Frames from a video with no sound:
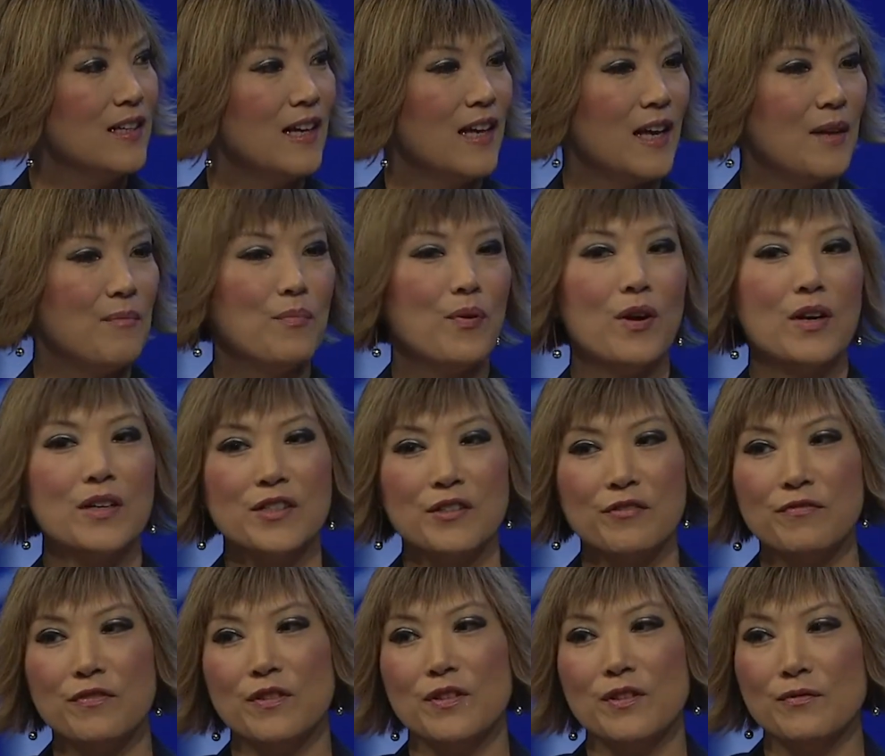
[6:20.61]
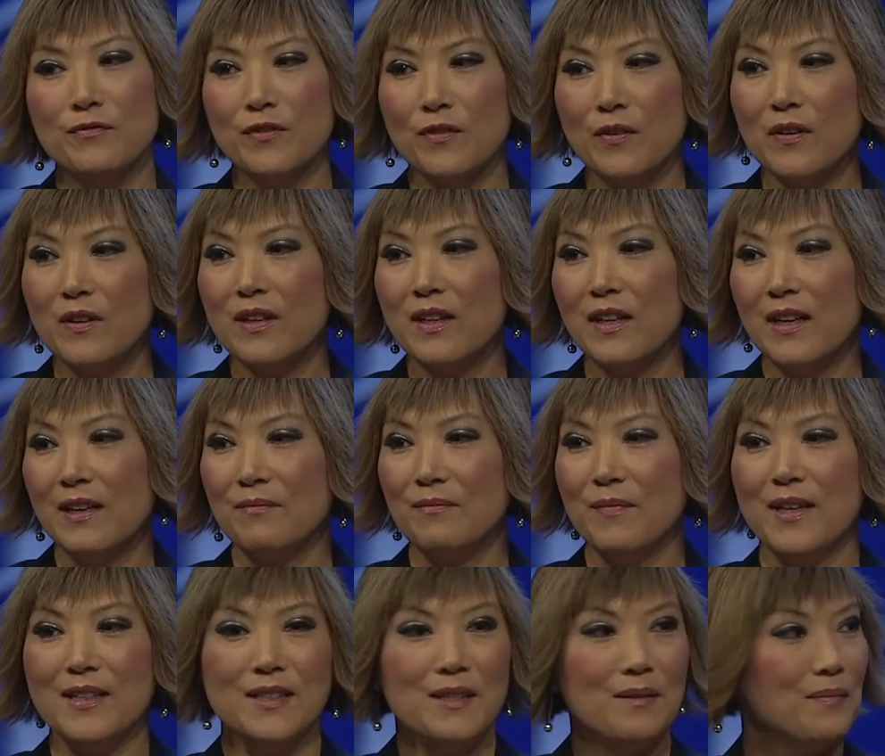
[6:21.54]
and project44
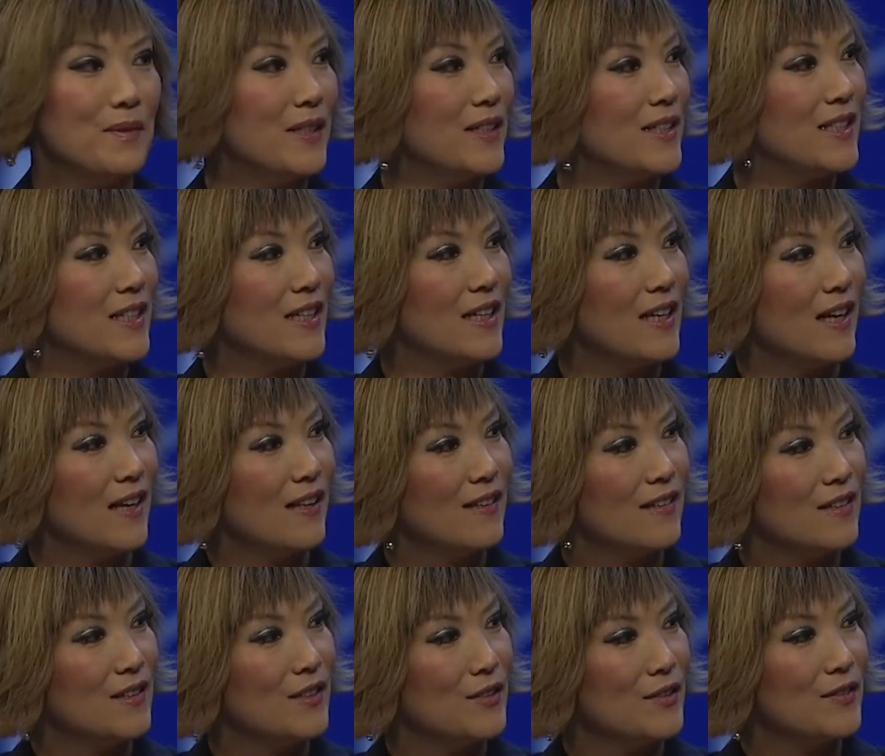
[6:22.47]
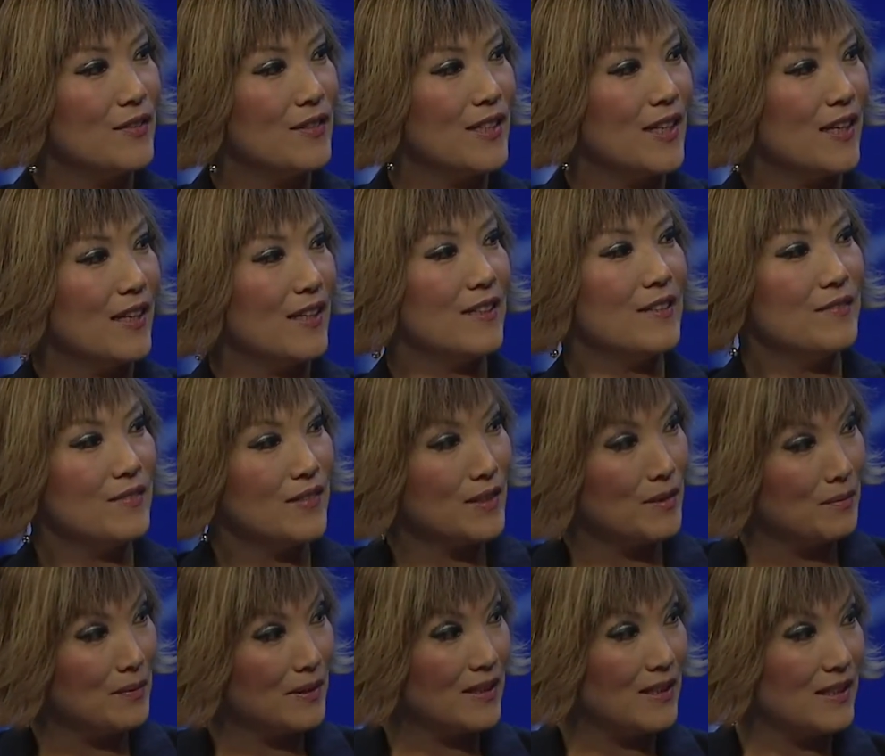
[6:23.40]
and SAP together to take the
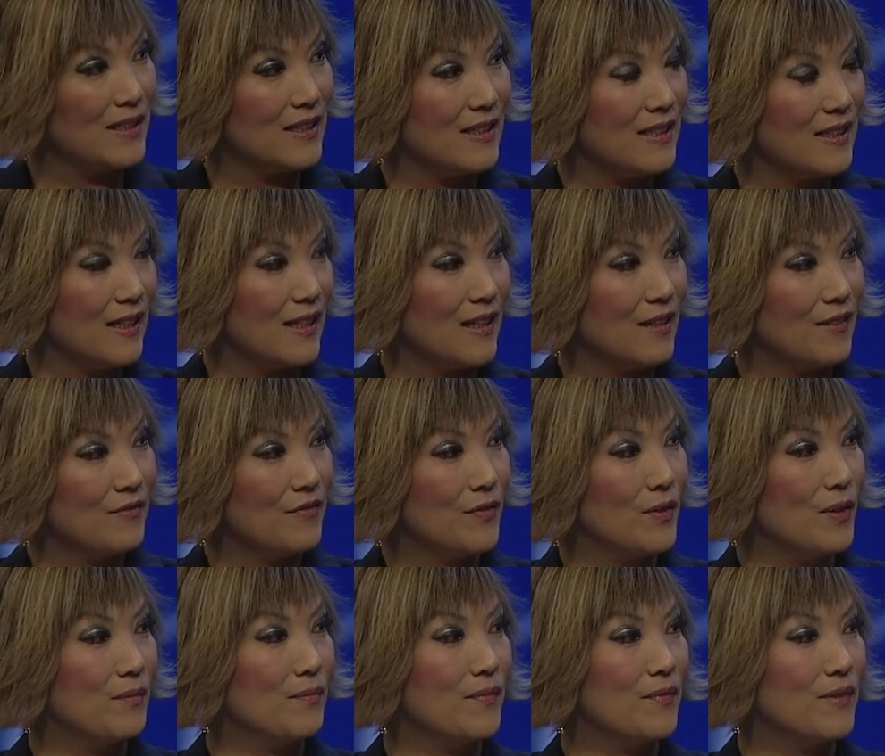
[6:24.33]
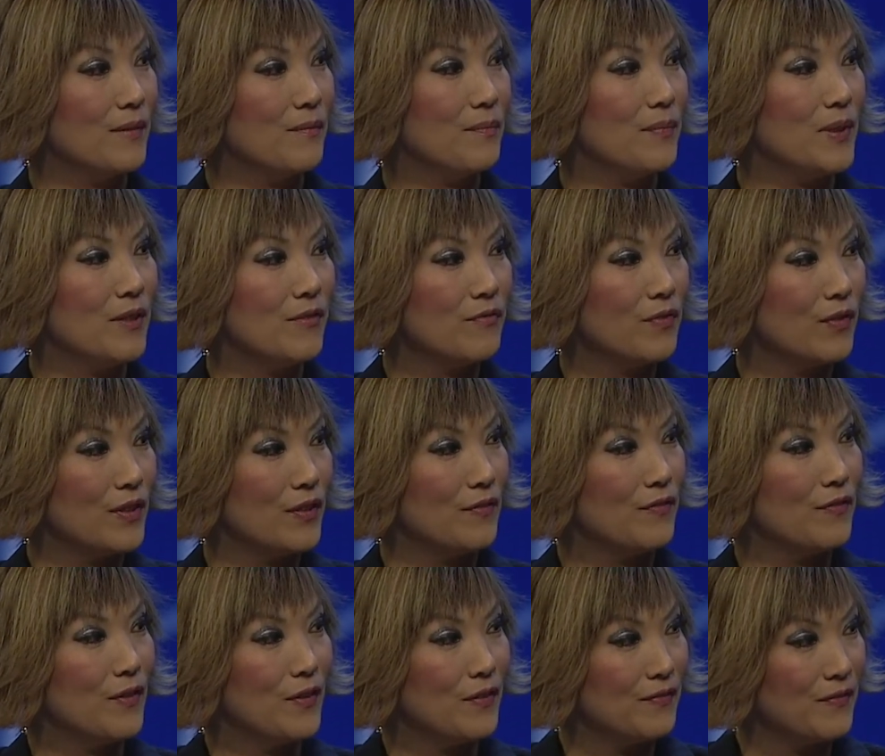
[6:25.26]
visibility data from
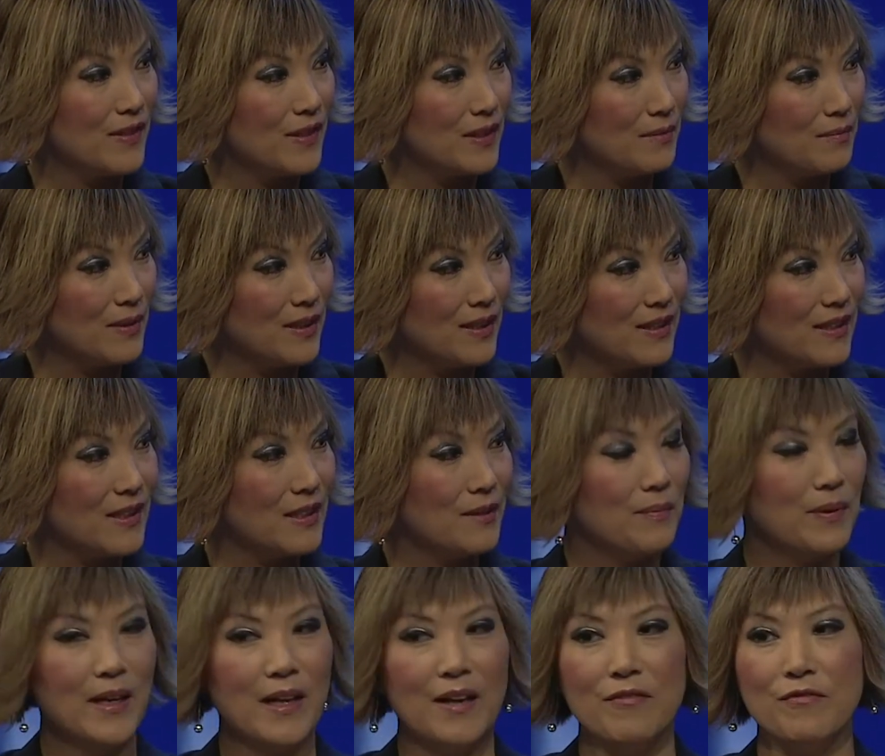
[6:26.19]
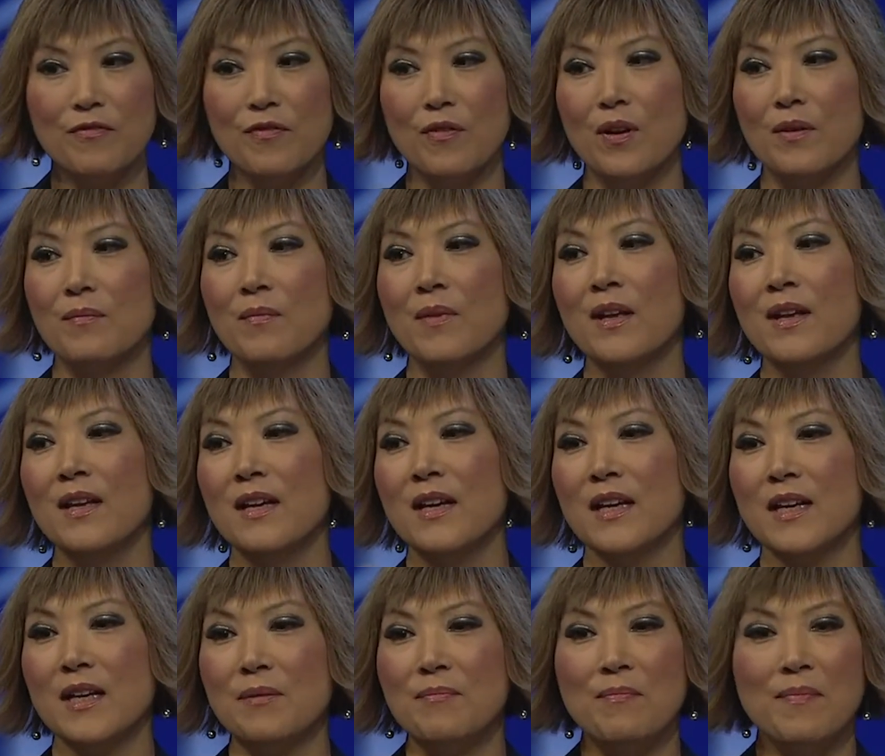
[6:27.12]
P44 visibility platform
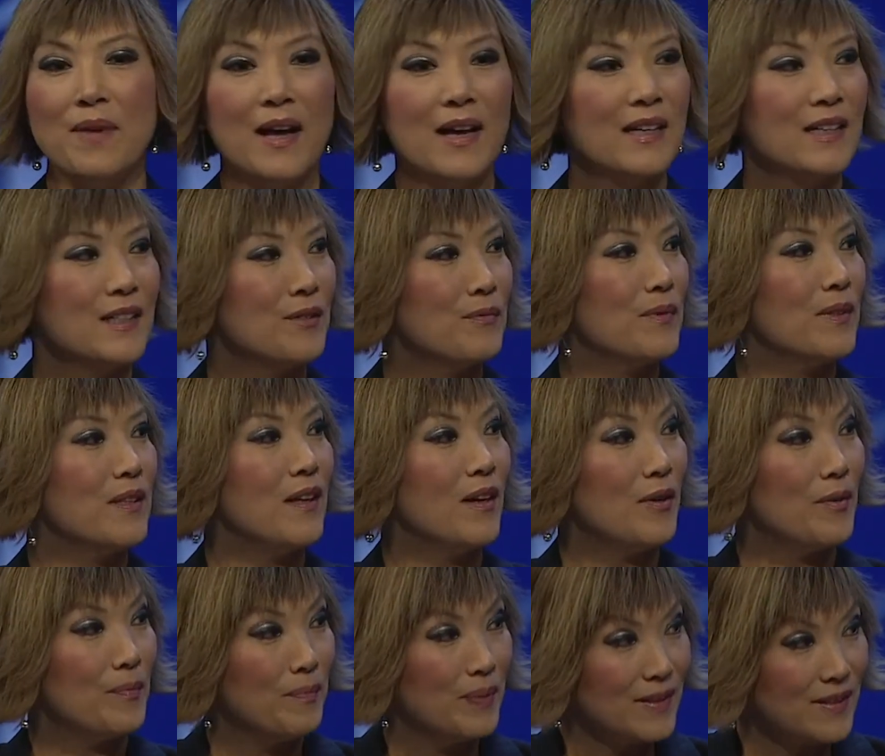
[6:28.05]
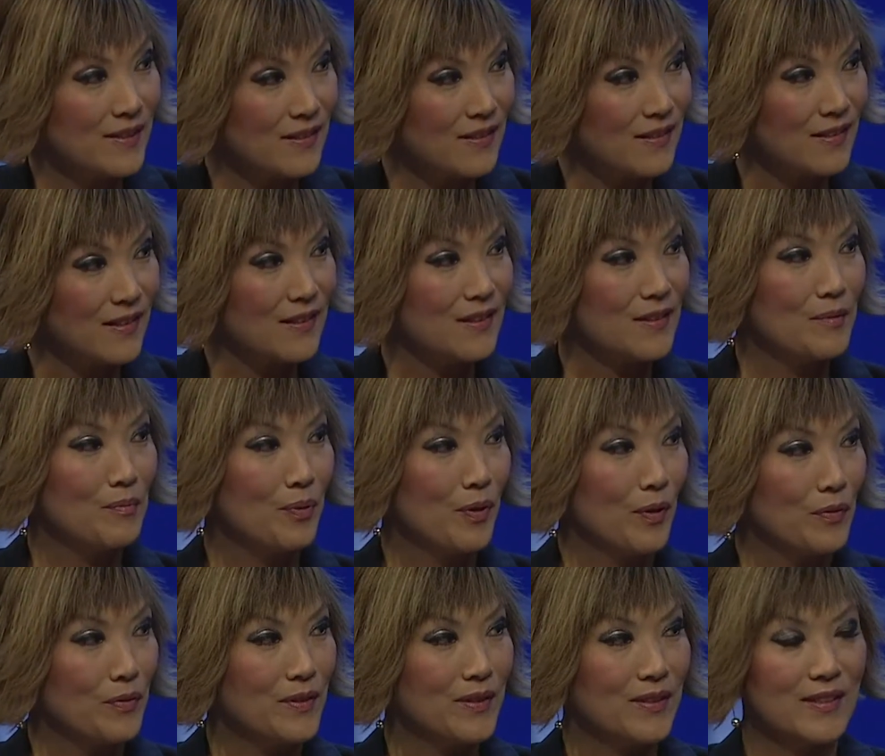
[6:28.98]
combined with our business
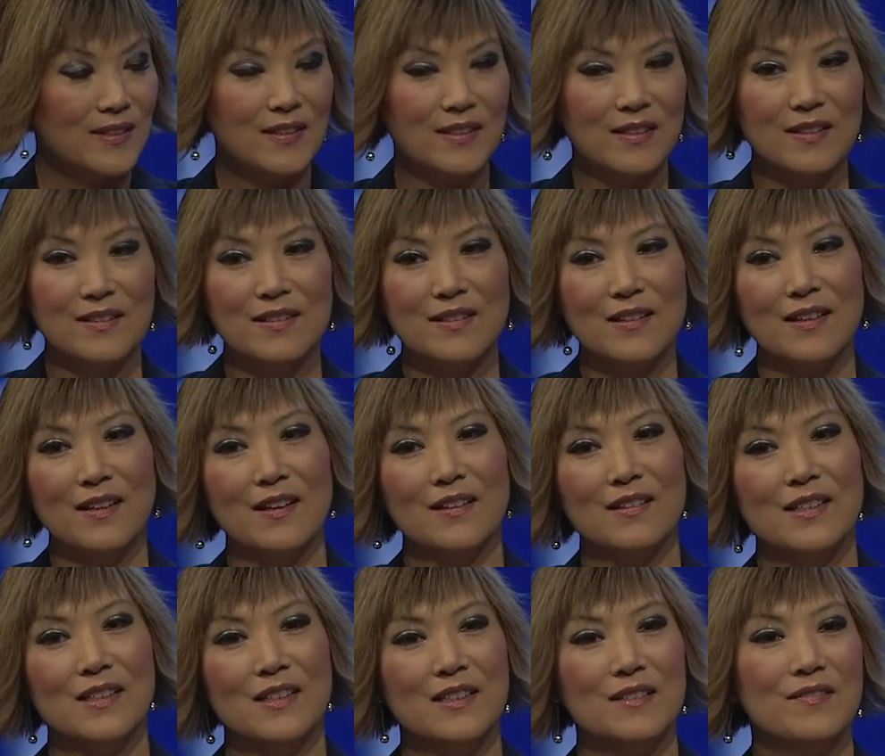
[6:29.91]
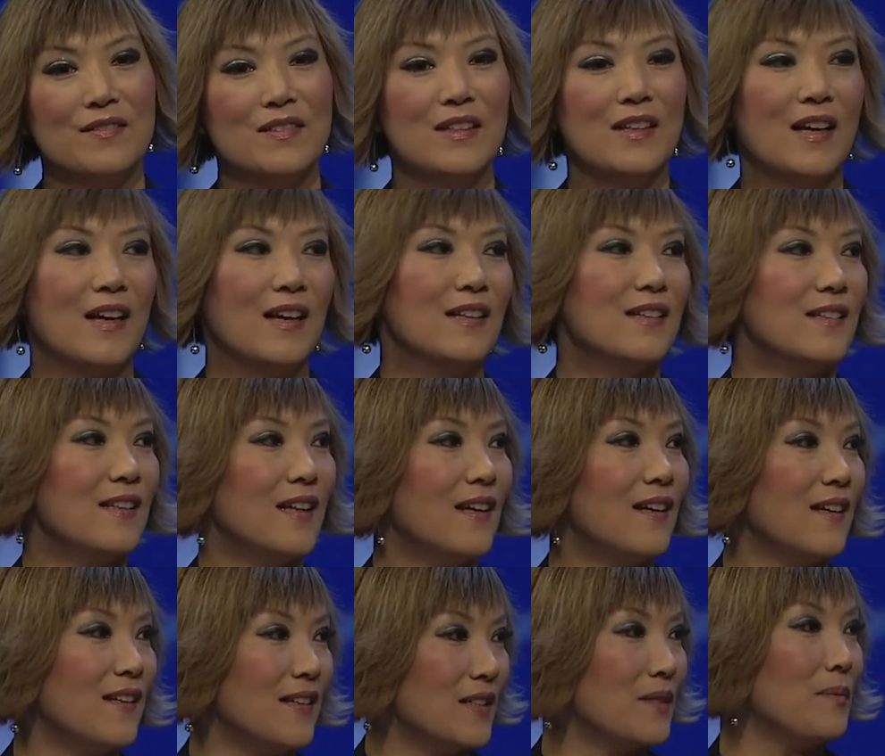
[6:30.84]
processes and deliver
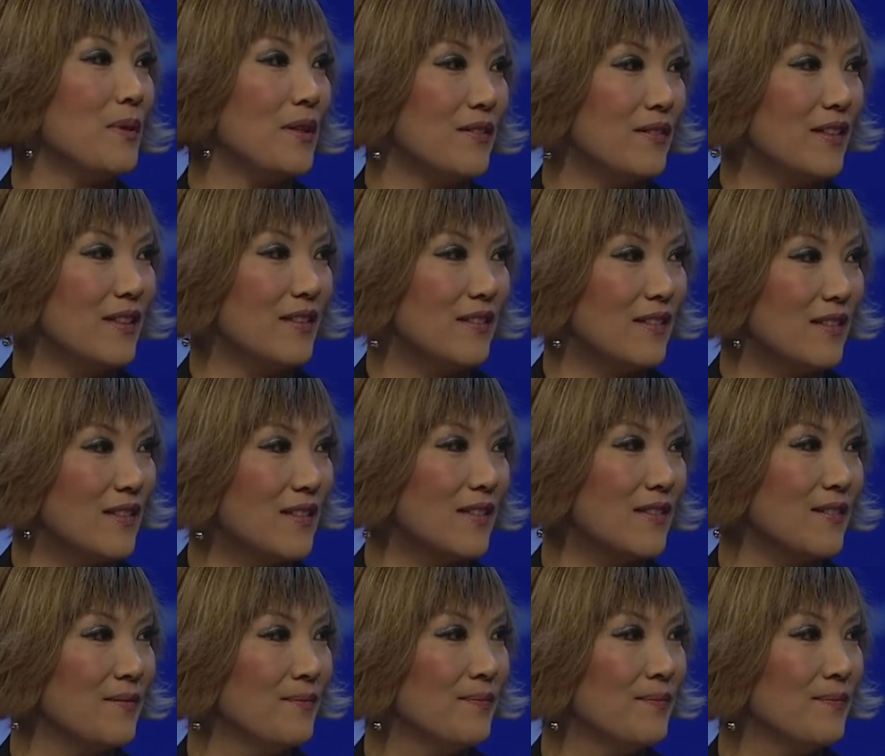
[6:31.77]
that experience.